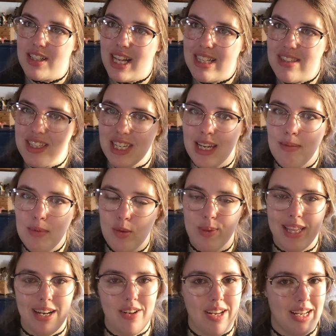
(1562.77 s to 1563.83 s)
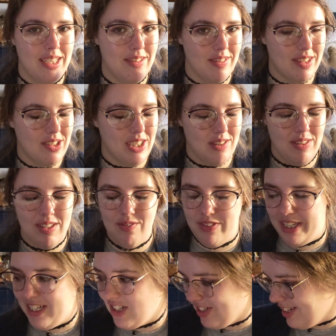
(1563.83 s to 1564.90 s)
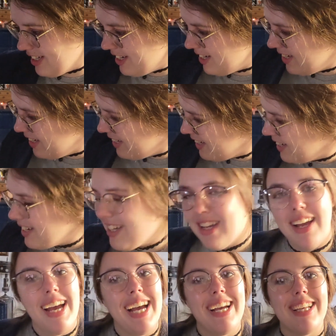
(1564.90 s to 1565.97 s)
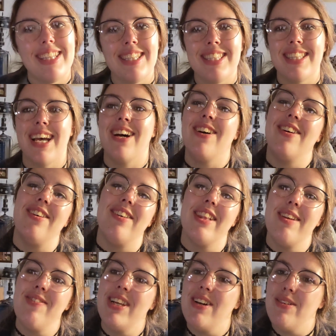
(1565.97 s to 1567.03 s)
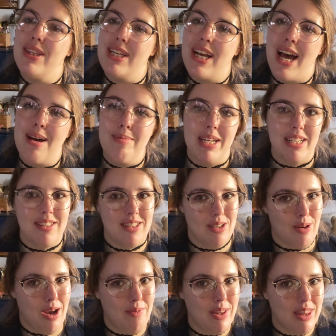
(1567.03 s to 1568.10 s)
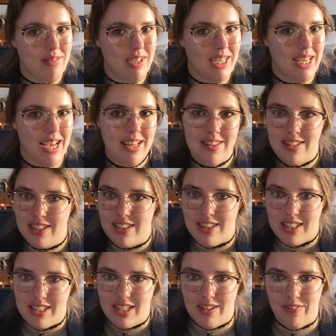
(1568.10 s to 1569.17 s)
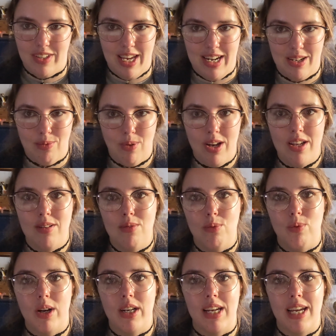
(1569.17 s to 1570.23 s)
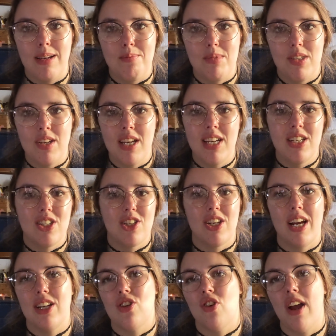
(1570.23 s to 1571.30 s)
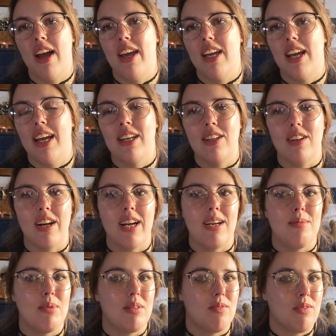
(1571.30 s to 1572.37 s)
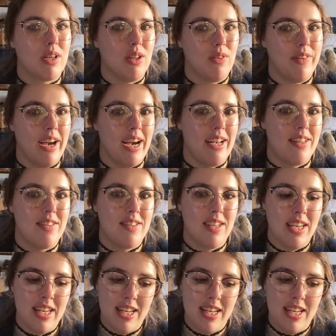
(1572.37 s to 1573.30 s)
classic games without any risk of inflation. So let me know in the comments, do you have a 3DS? Are you thinking of getting one? What games should I try and grab real fast